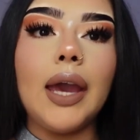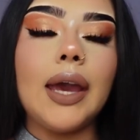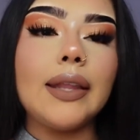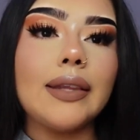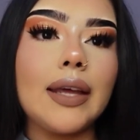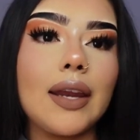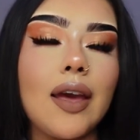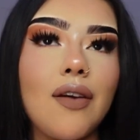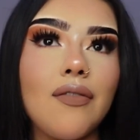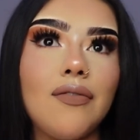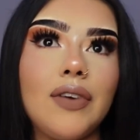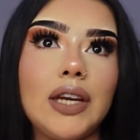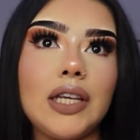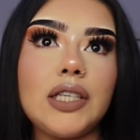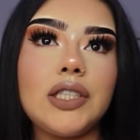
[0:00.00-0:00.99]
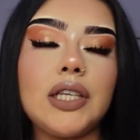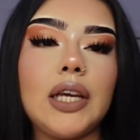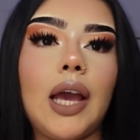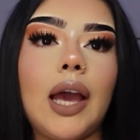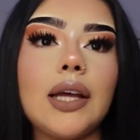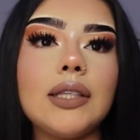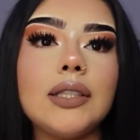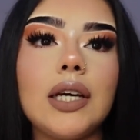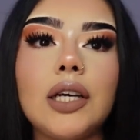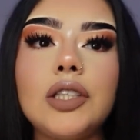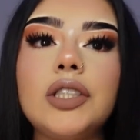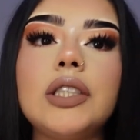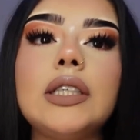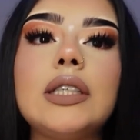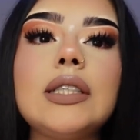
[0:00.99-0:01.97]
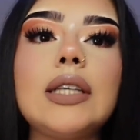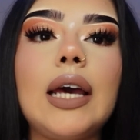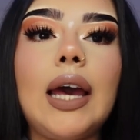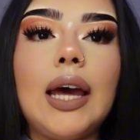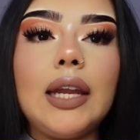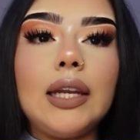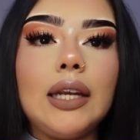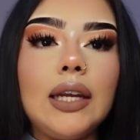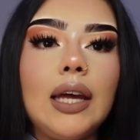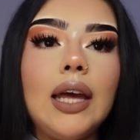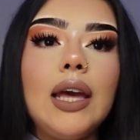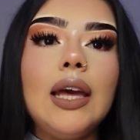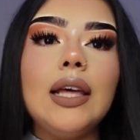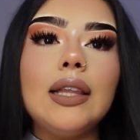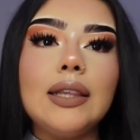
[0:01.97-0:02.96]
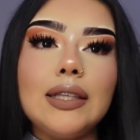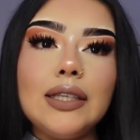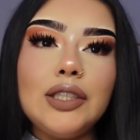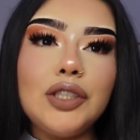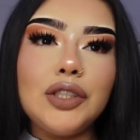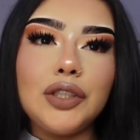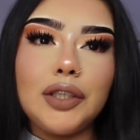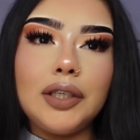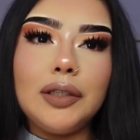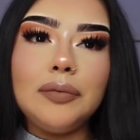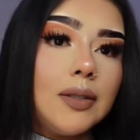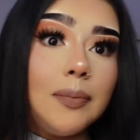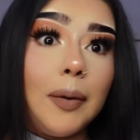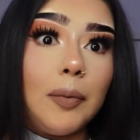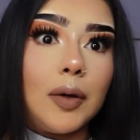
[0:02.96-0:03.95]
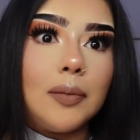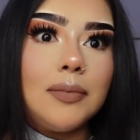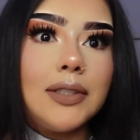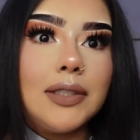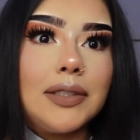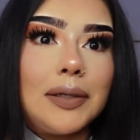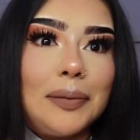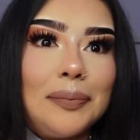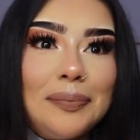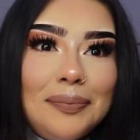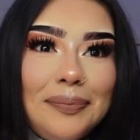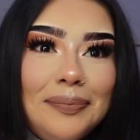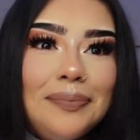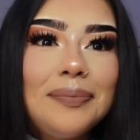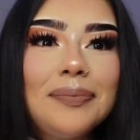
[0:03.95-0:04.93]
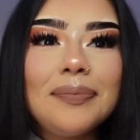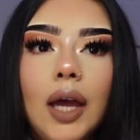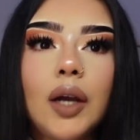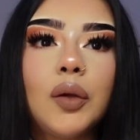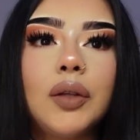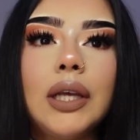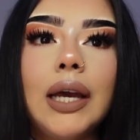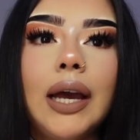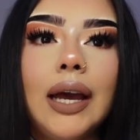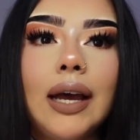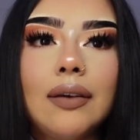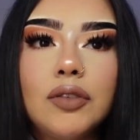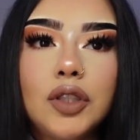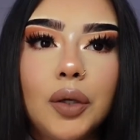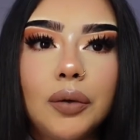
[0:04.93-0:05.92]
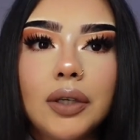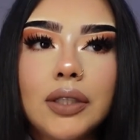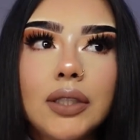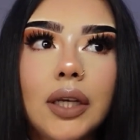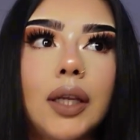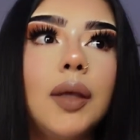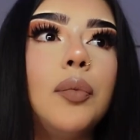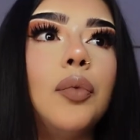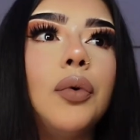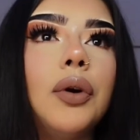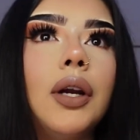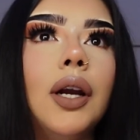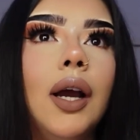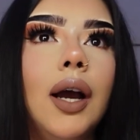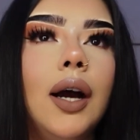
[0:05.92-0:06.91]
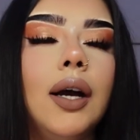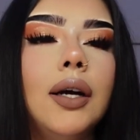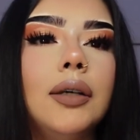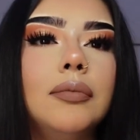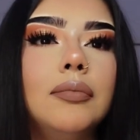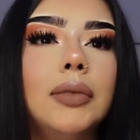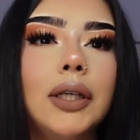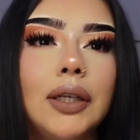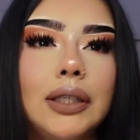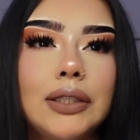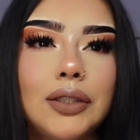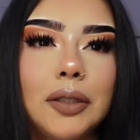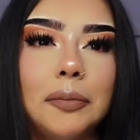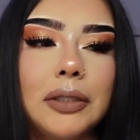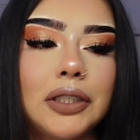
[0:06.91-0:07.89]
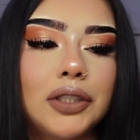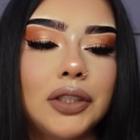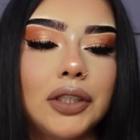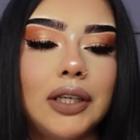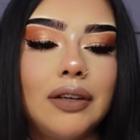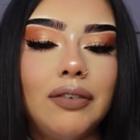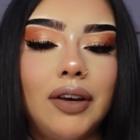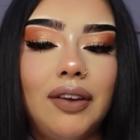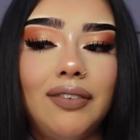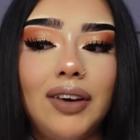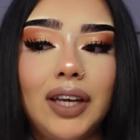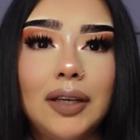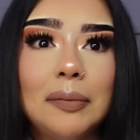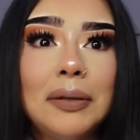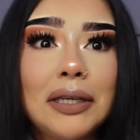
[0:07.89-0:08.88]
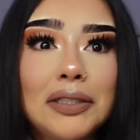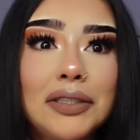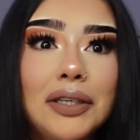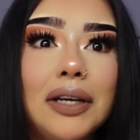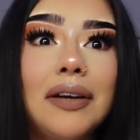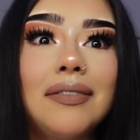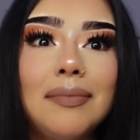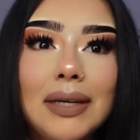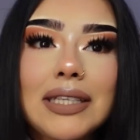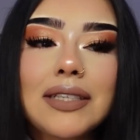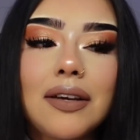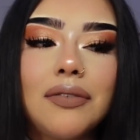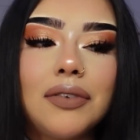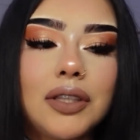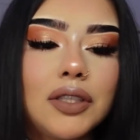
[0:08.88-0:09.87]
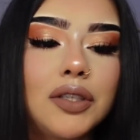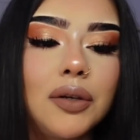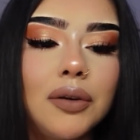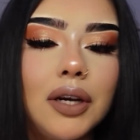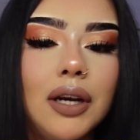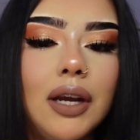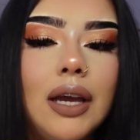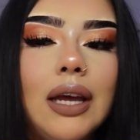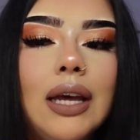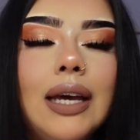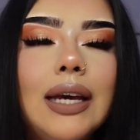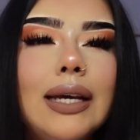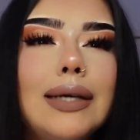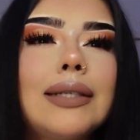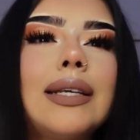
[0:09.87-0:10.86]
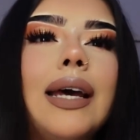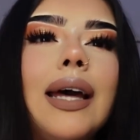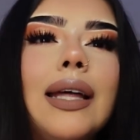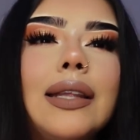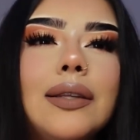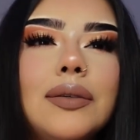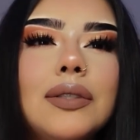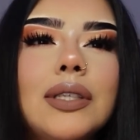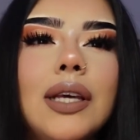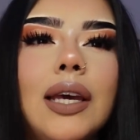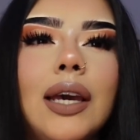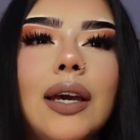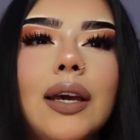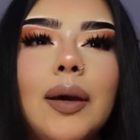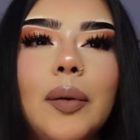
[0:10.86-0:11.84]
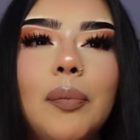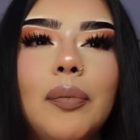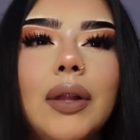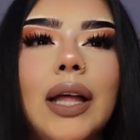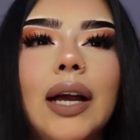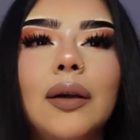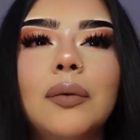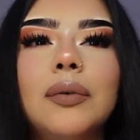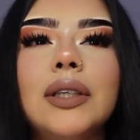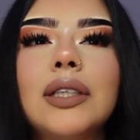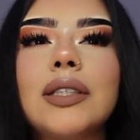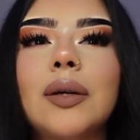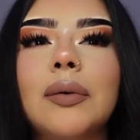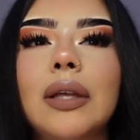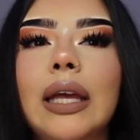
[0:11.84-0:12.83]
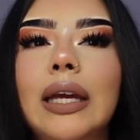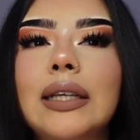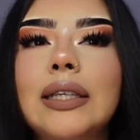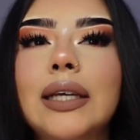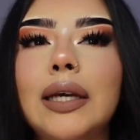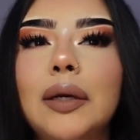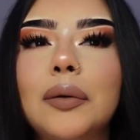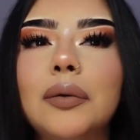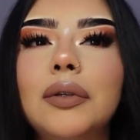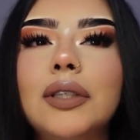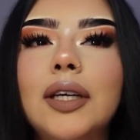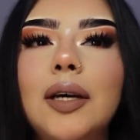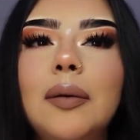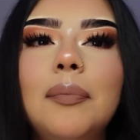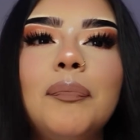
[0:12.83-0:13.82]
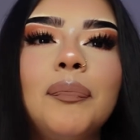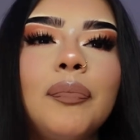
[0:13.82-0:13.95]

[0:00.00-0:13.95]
and then finishing touches, I added this shirt. It was my mom's, so I don't think I have chokers anymore, but I'll insert a picture if I find a picture of myself with a choker, because I had those like black ones that were like tangled up,